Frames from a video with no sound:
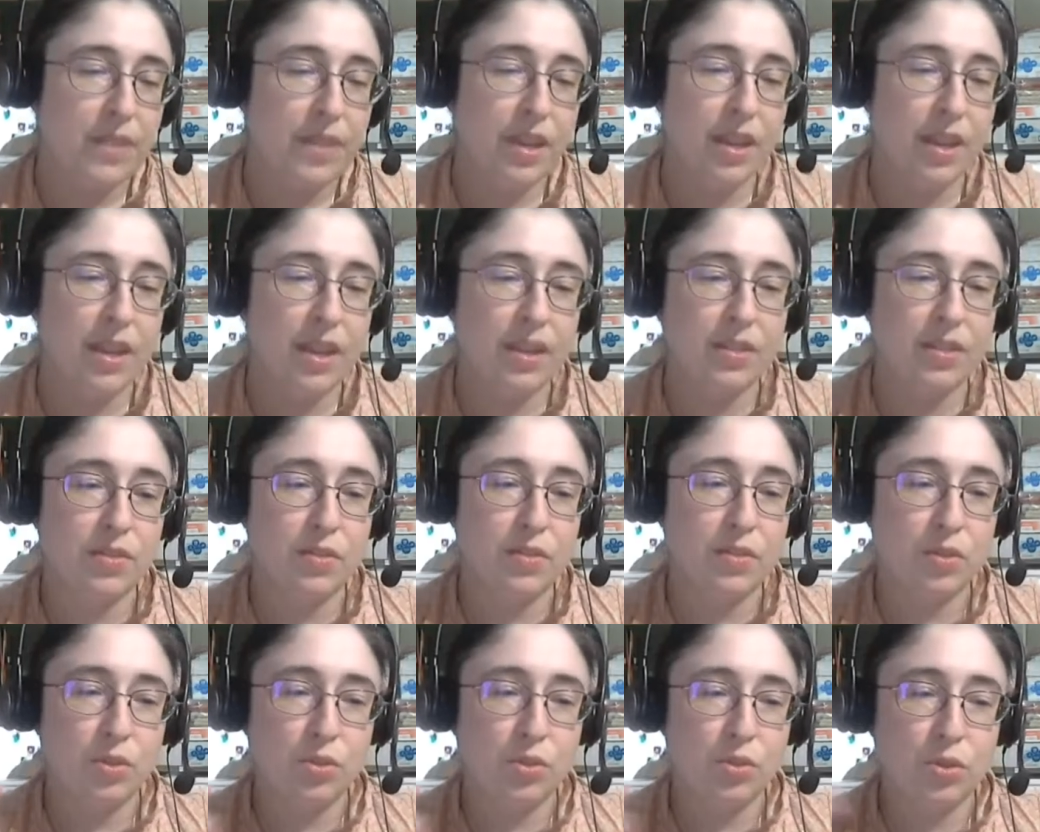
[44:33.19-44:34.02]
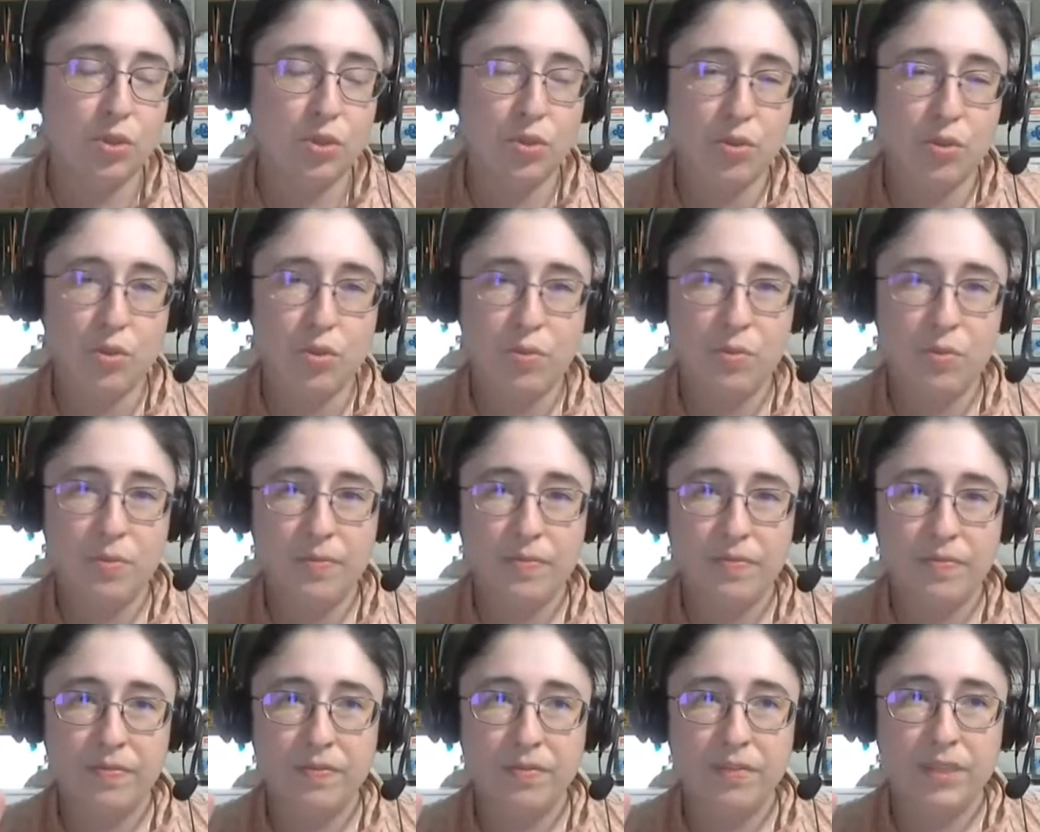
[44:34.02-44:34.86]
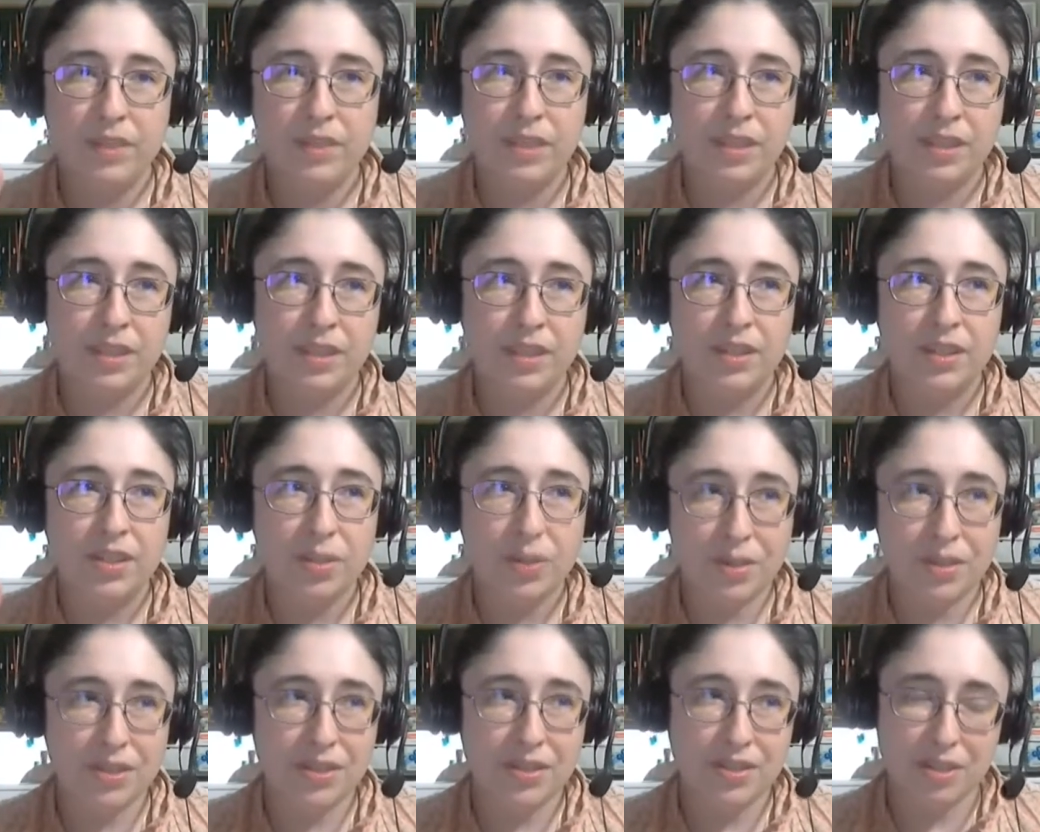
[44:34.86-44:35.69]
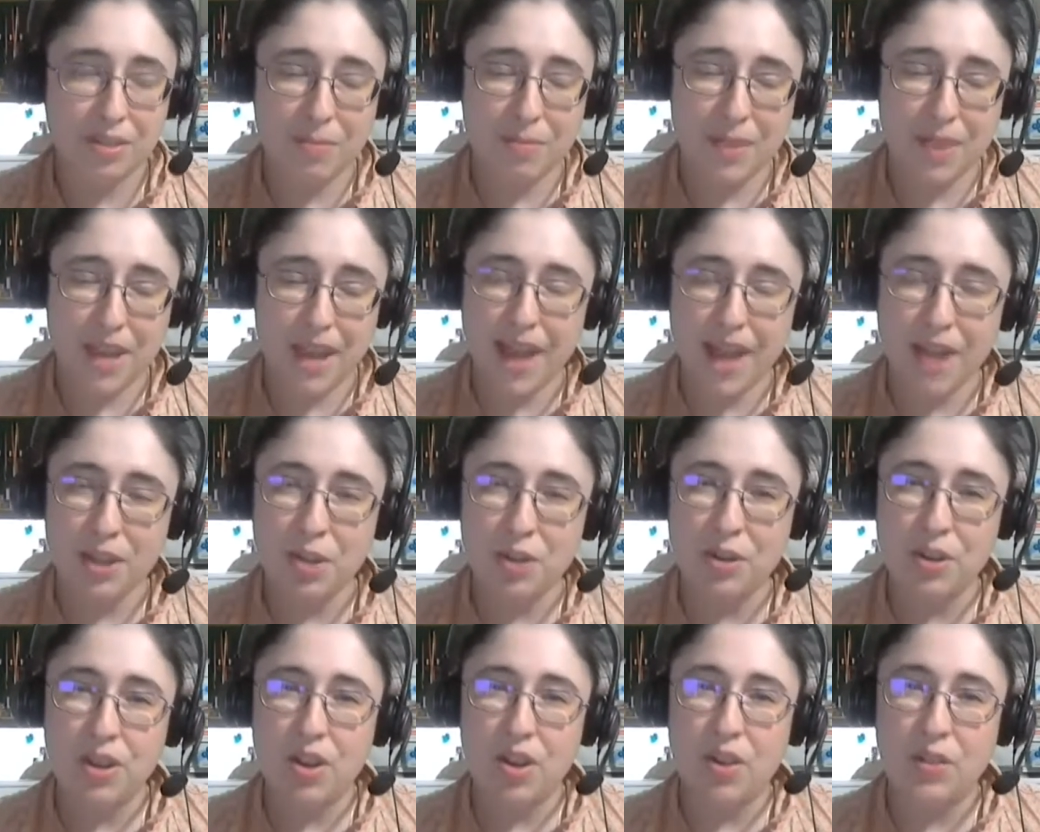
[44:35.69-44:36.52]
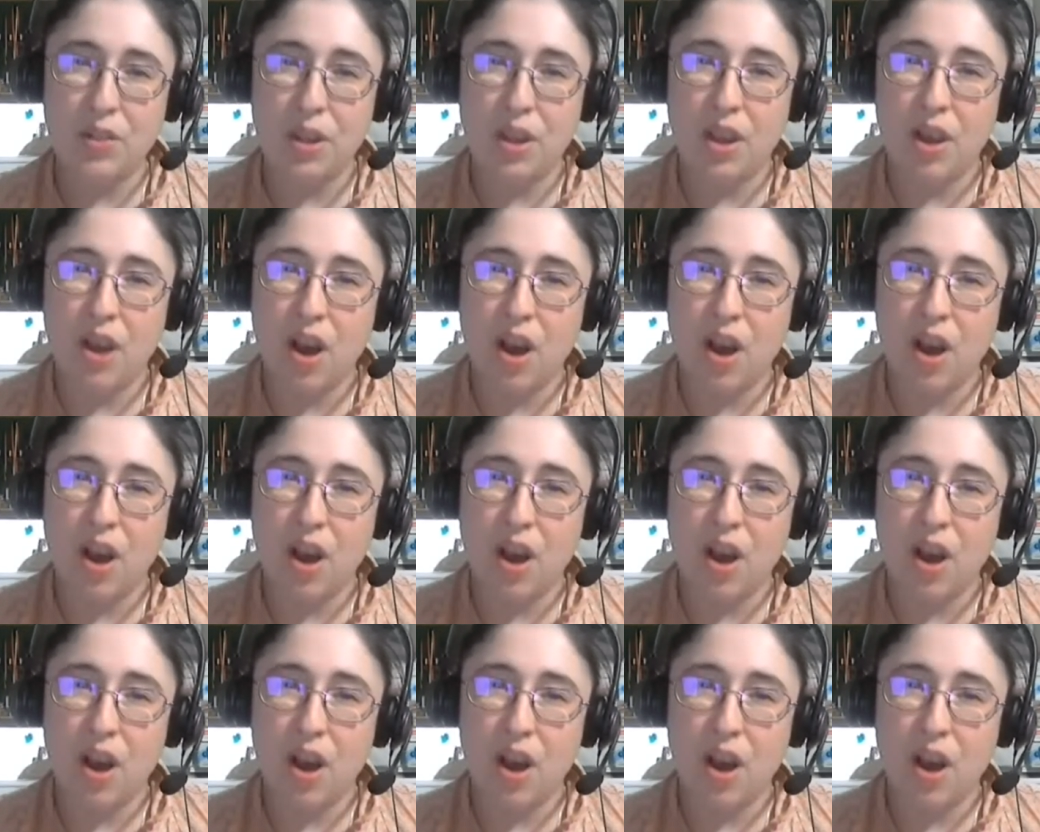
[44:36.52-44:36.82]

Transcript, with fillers: And two, you can still be accurate on the